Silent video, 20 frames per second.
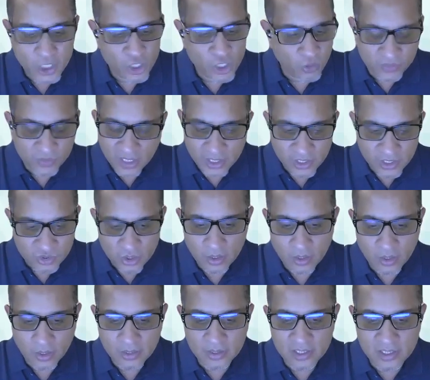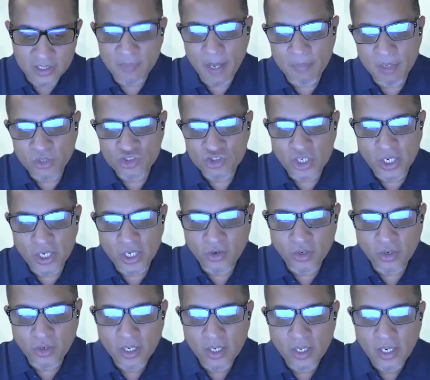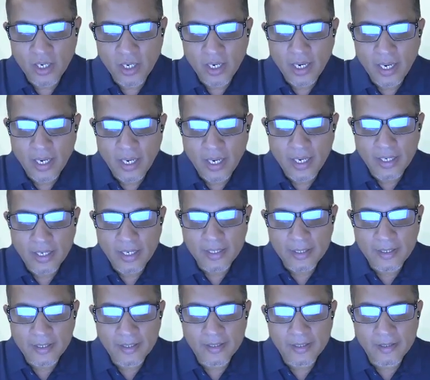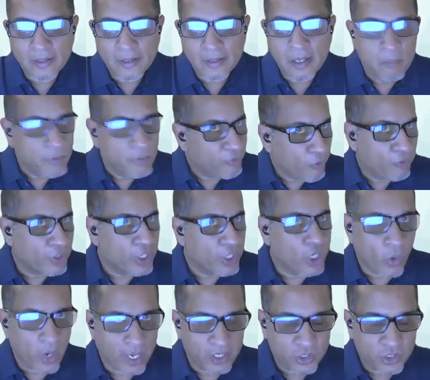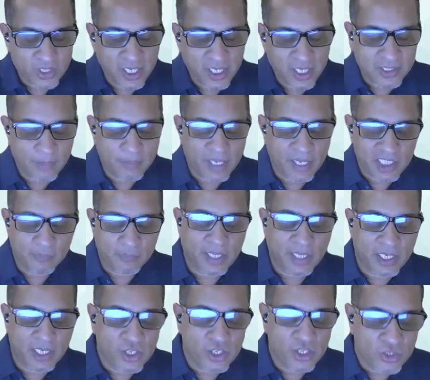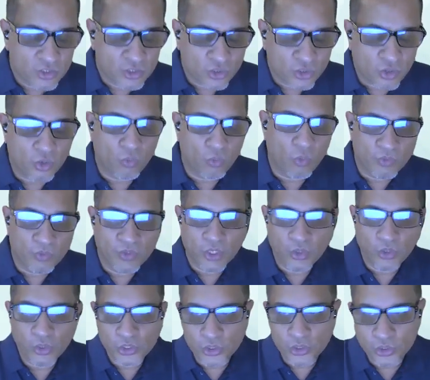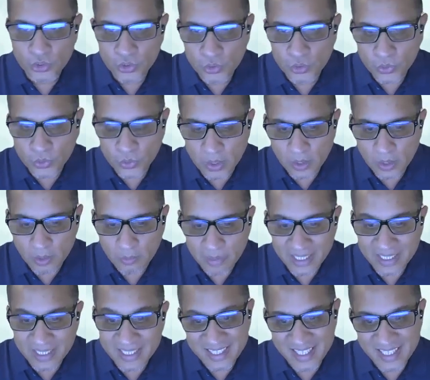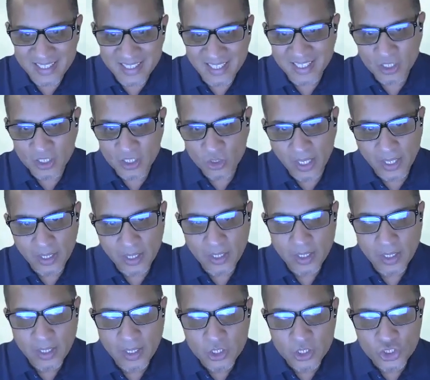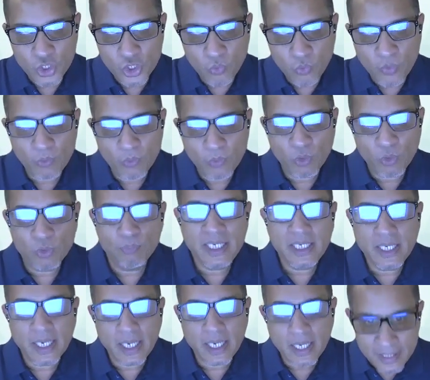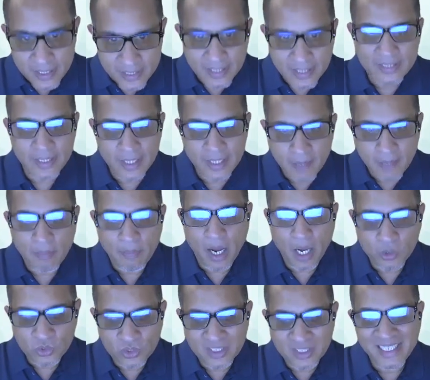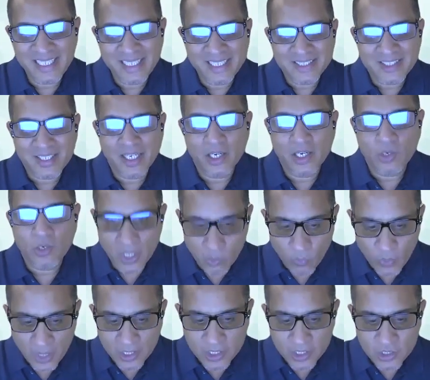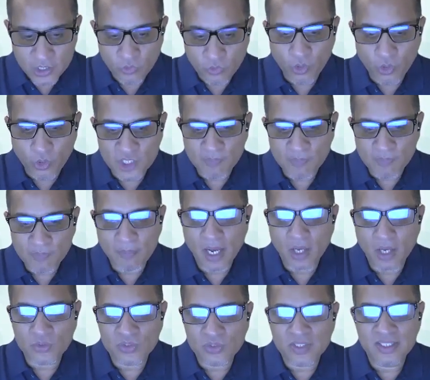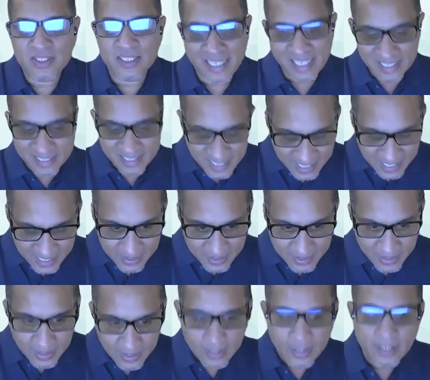any of these in the Spamhaus checker. And before we go ahead to set some expectations on what we're going to be discussing today. So we would be discussing about the delisting requests for Spamhaus CSS,